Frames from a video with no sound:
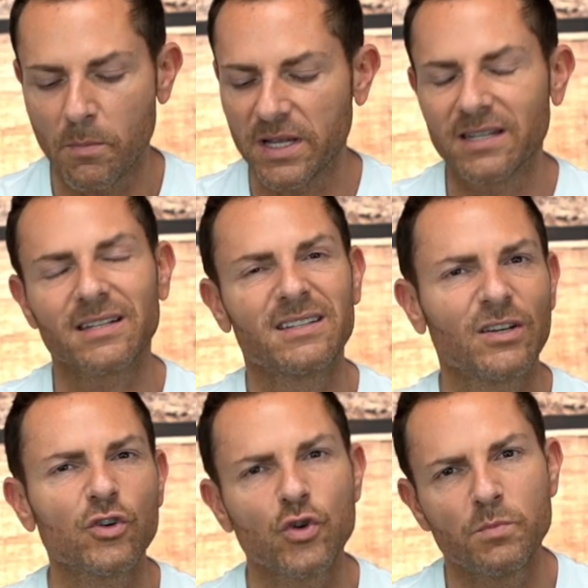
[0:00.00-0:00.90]
Because
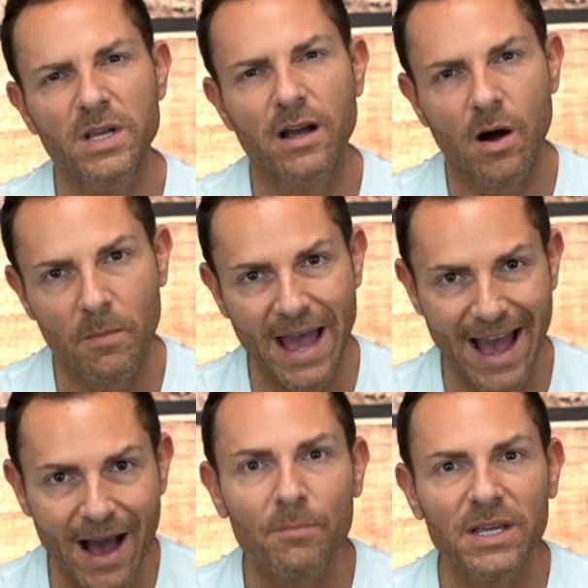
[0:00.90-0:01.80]
until you become
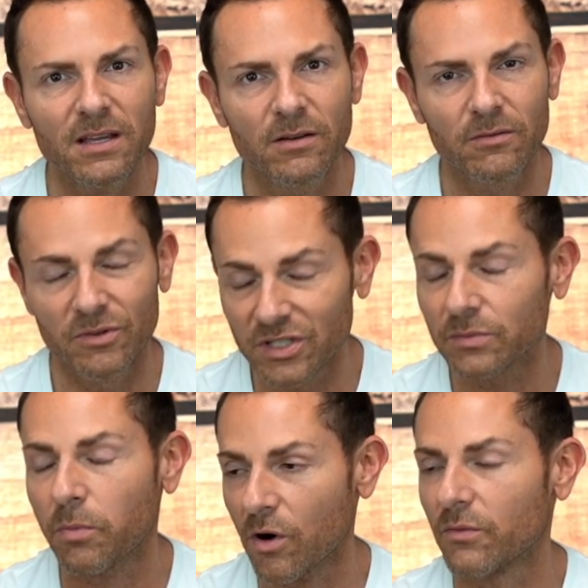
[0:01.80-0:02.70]
happy, which
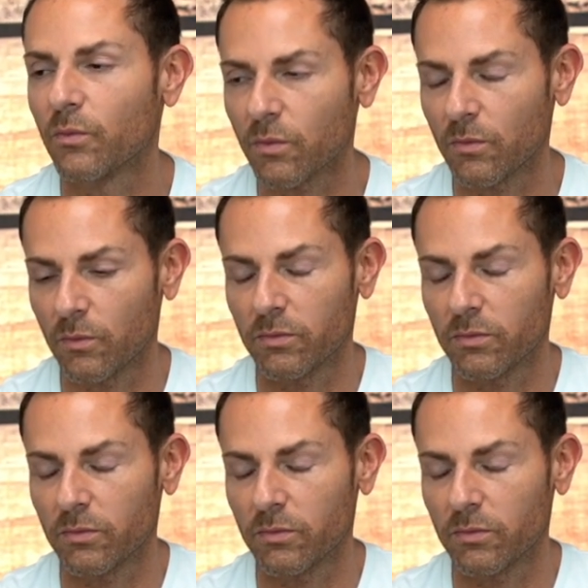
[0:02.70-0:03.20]
is part of,